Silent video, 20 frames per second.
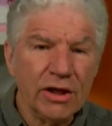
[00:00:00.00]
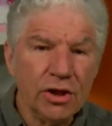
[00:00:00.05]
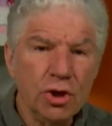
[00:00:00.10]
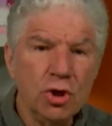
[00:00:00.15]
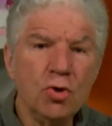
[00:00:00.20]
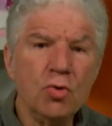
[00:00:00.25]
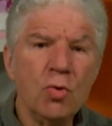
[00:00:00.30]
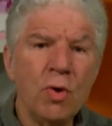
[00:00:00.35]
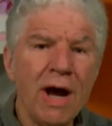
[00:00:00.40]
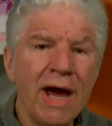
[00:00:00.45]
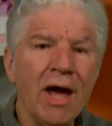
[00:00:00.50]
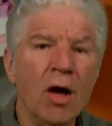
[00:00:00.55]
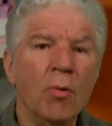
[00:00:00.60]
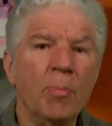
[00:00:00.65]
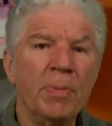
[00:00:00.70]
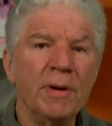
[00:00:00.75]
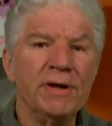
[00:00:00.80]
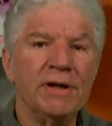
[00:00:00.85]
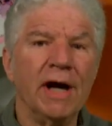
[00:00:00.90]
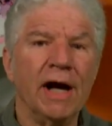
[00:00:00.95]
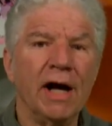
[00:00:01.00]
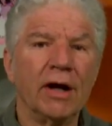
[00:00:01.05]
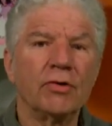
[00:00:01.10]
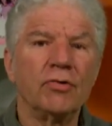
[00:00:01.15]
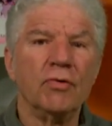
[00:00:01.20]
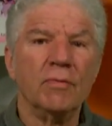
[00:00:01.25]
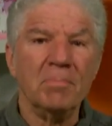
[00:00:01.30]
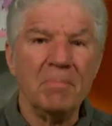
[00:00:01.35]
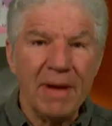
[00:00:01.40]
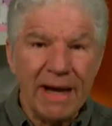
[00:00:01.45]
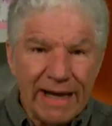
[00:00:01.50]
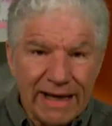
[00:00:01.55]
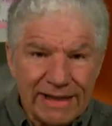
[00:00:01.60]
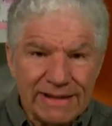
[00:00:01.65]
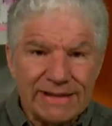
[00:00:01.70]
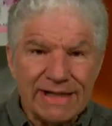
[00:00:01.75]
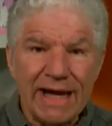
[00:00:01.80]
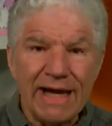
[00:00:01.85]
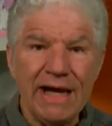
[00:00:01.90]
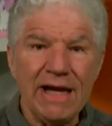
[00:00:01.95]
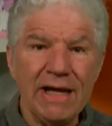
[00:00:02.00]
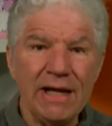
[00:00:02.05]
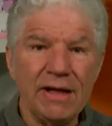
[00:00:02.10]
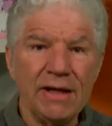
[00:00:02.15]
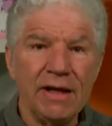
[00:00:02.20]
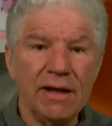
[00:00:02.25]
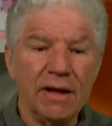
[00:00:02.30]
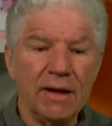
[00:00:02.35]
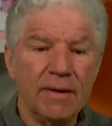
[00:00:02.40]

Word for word: you help a doctor maintain